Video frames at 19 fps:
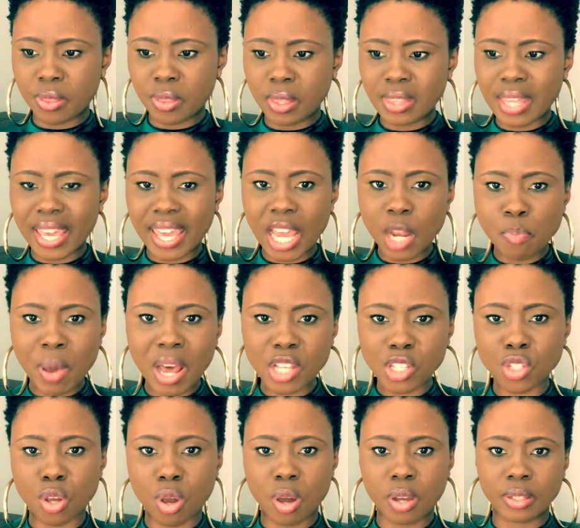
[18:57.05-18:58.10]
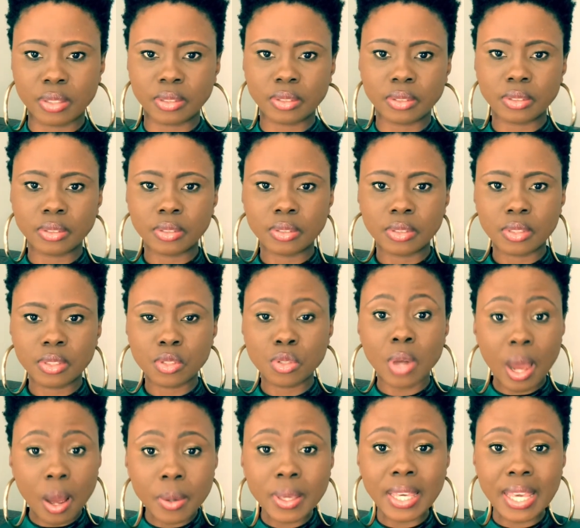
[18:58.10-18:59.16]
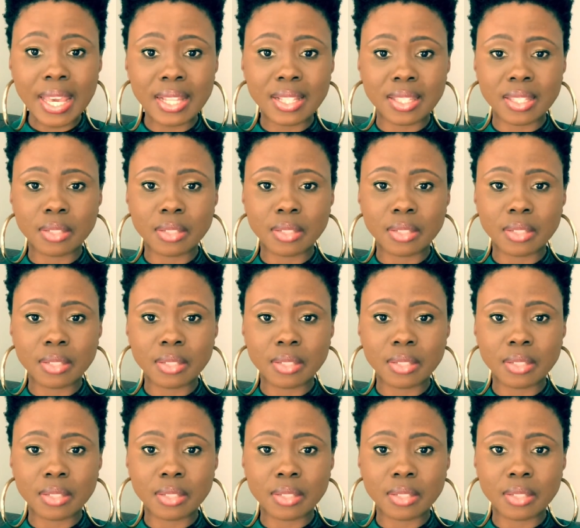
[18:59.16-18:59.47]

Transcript: they get passed on to our kids.